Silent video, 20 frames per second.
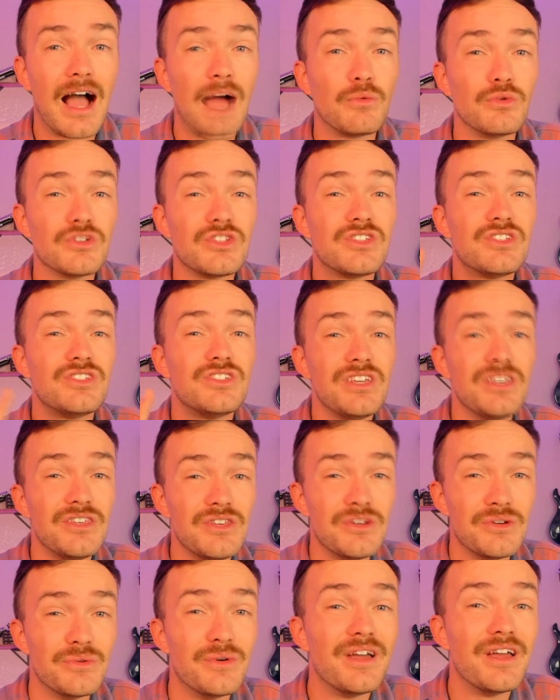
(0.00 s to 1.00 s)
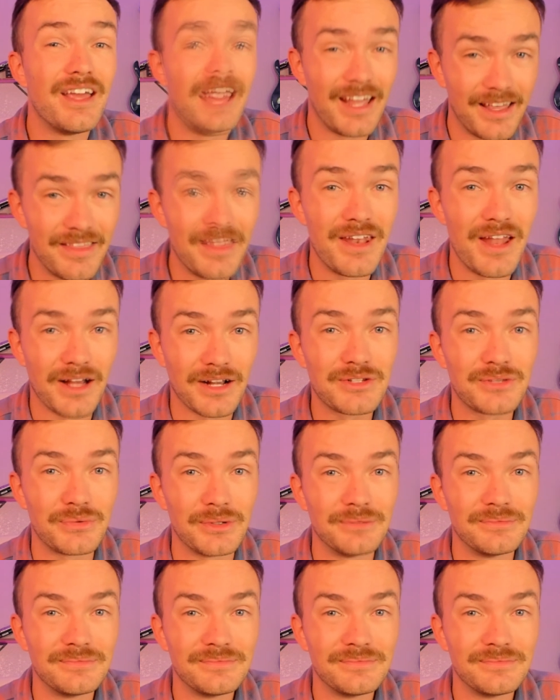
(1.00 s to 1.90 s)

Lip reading: I will see you in the next one.